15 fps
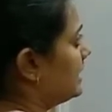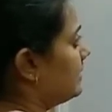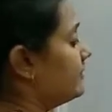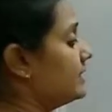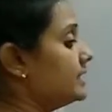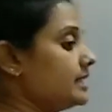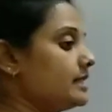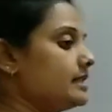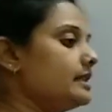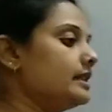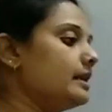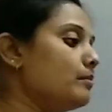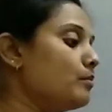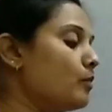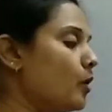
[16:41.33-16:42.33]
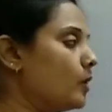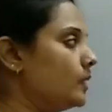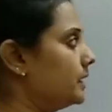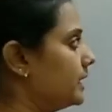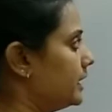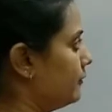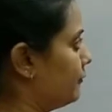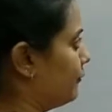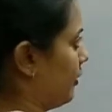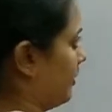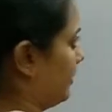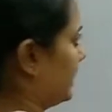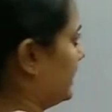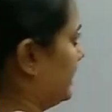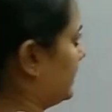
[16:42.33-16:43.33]
which is in the molten
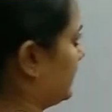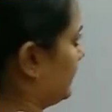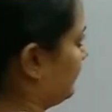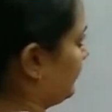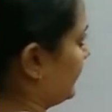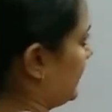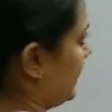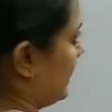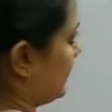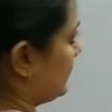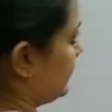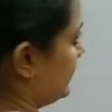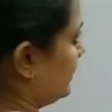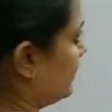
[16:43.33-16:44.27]
form, right? As I